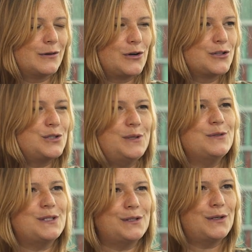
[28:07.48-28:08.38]

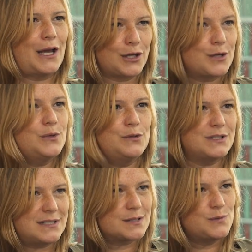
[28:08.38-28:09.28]
contribute to a
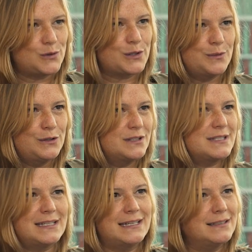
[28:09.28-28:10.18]
community, a small
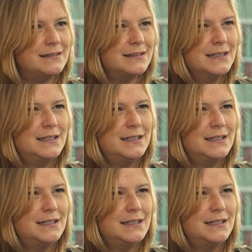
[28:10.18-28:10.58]
community, and